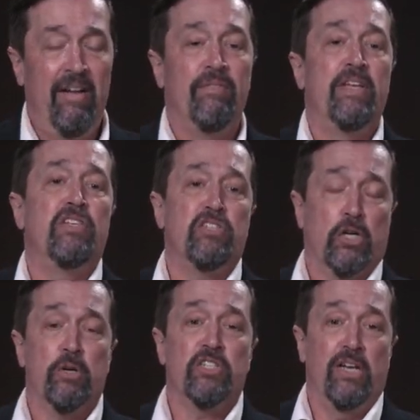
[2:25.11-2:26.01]
This is a
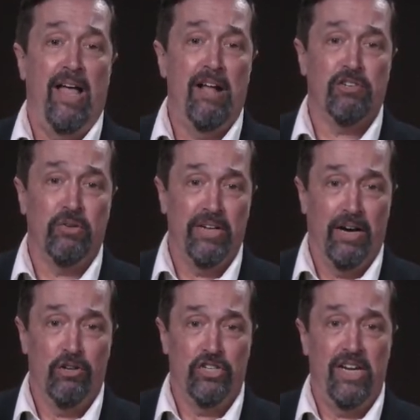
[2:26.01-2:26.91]
Christological
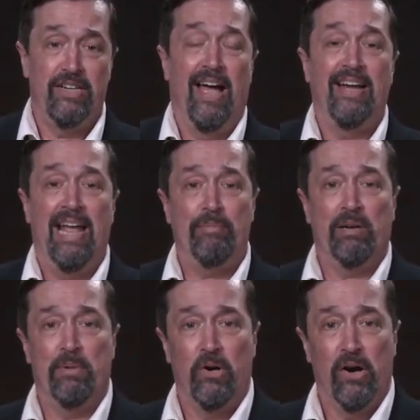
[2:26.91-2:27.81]
heresy,
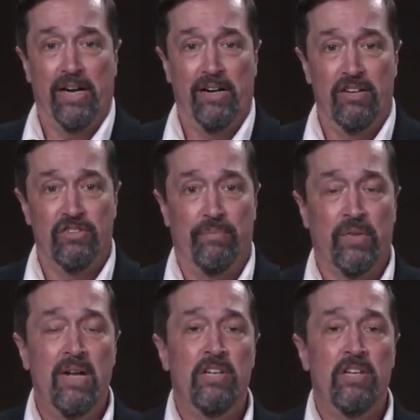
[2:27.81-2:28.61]
dynamic monarchianism.